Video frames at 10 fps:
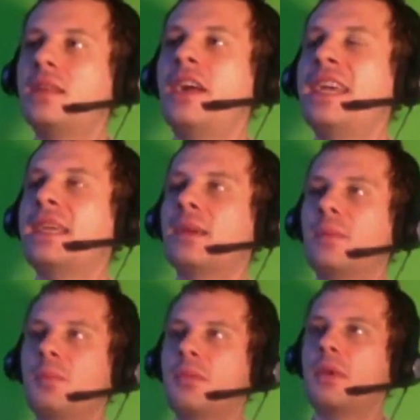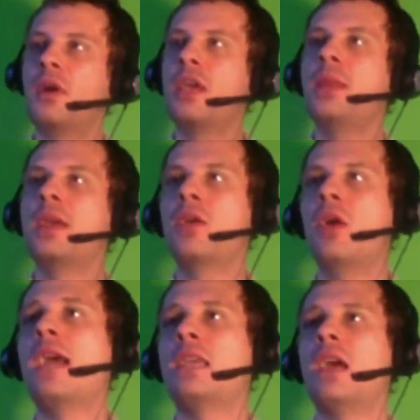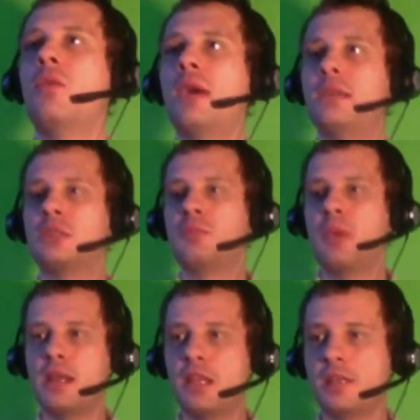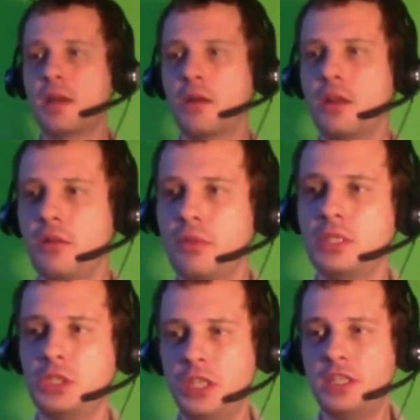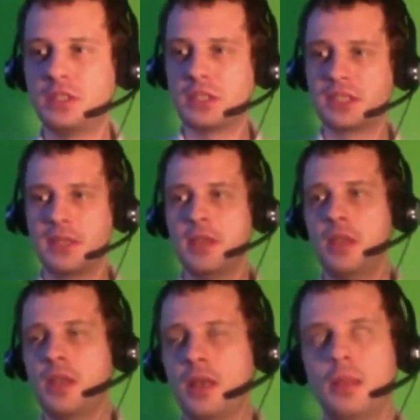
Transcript: just think, like, okay, they go, I can't wait to spend an eternity with Jesus.